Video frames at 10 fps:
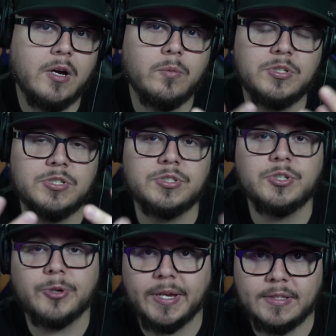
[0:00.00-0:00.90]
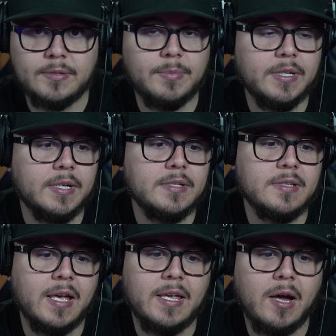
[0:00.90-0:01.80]
which is great because
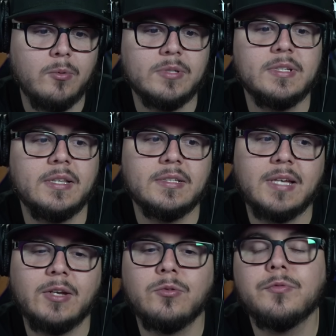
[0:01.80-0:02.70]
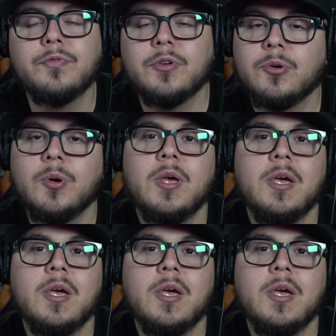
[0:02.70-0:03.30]
I always said this, I don't feel